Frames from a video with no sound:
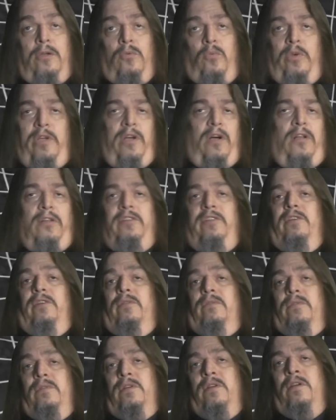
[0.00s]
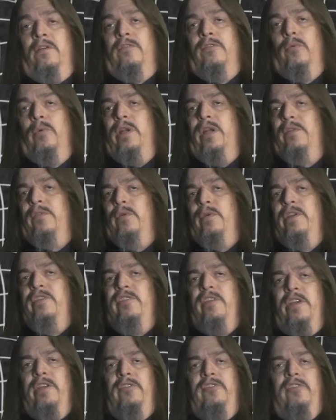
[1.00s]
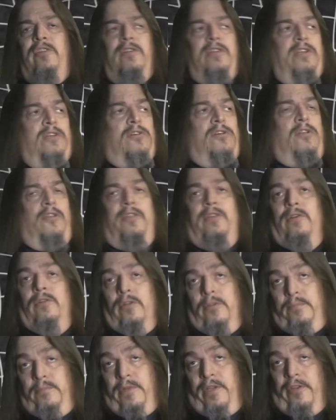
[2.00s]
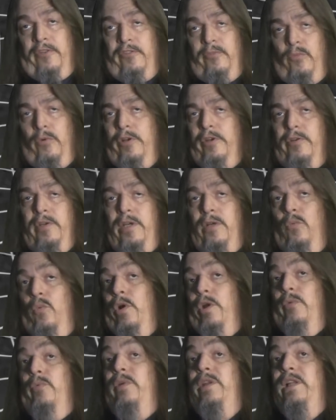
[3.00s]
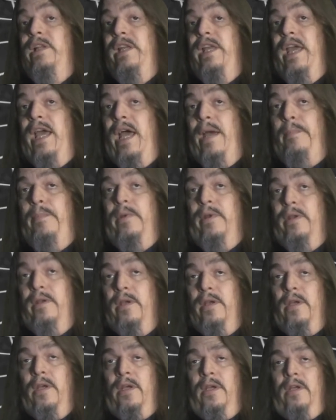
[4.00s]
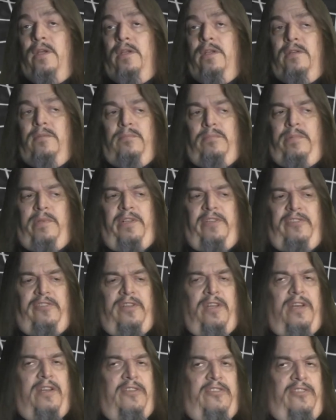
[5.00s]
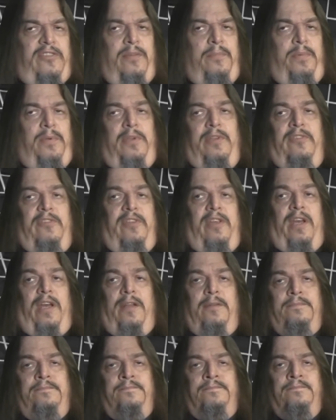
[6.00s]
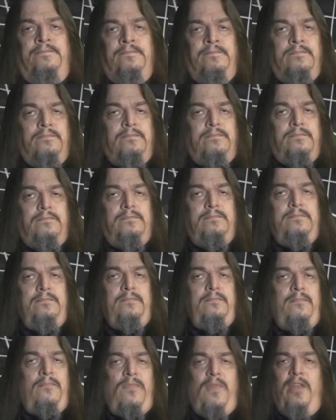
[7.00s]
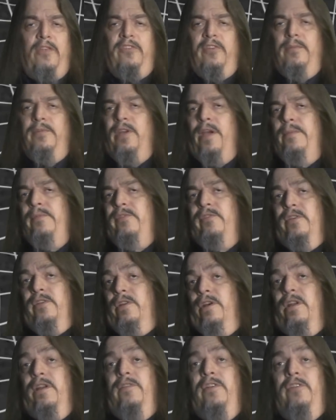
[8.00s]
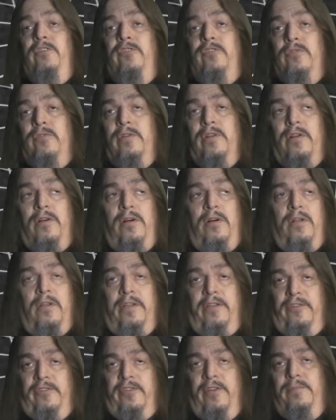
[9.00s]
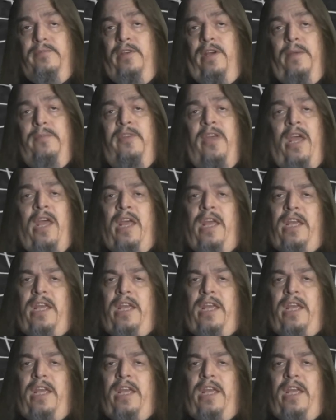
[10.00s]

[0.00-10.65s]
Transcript: We all do. For whatever reason, I used to look at all the old myths, wondering what really happened. But it's not as simple as that. Sometimes none of it is true at all, and sometimes